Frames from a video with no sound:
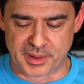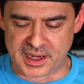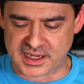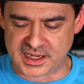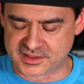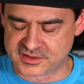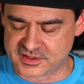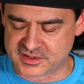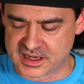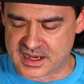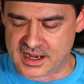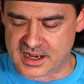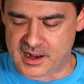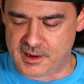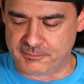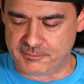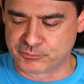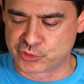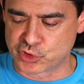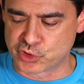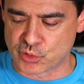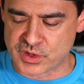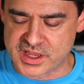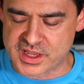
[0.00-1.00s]
But
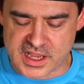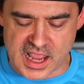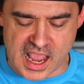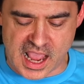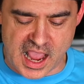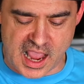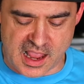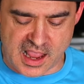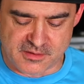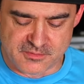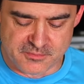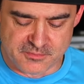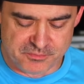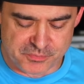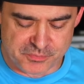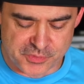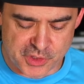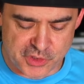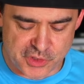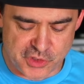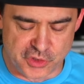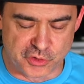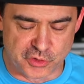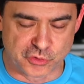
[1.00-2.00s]
so he got,
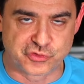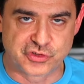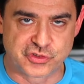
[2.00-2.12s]
you know,